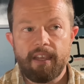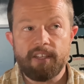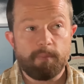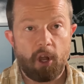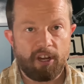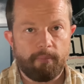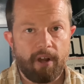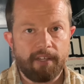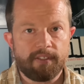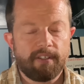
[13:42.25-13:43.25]
is market
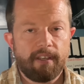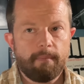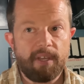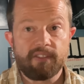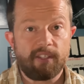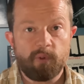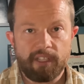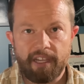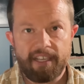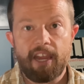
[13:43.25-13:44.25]
price because that's
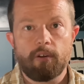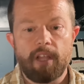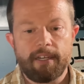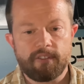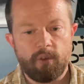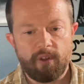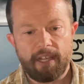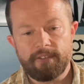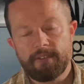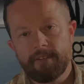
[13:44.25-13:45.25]
what like Carolina Soul
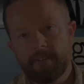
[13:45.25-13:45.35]
gets.